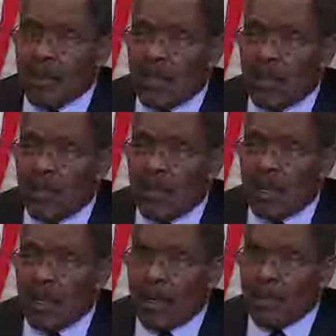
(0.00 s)

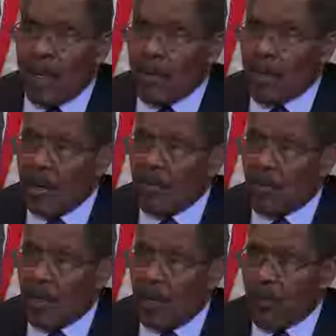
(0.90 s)
go meet with him
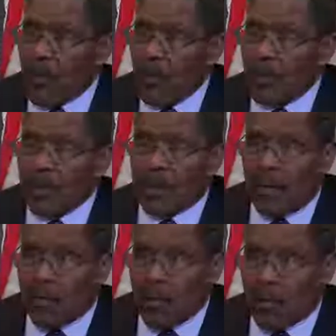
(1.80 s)
for an interview,
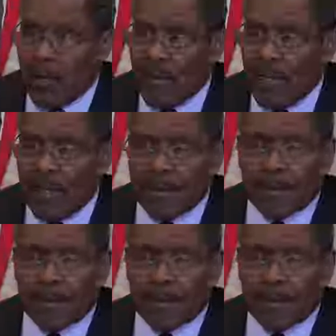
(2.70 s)
Governor McGreevy.